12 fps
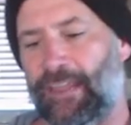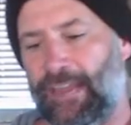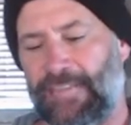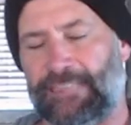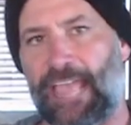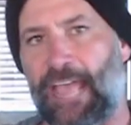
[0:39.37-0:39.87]

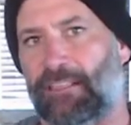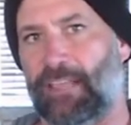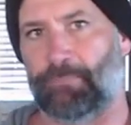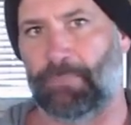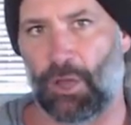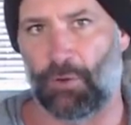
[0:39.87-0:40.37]
Hit that
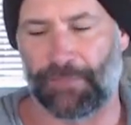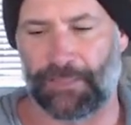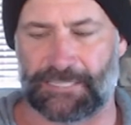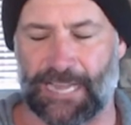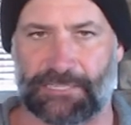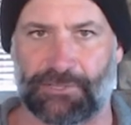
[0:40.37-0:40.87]
link below for the
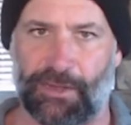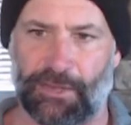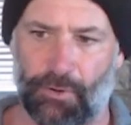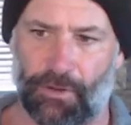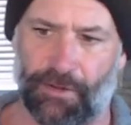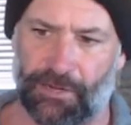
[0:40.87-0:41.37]
Stocks to Trade
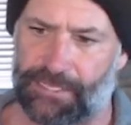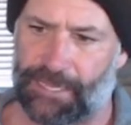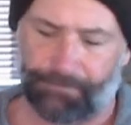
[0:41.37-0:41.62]
University.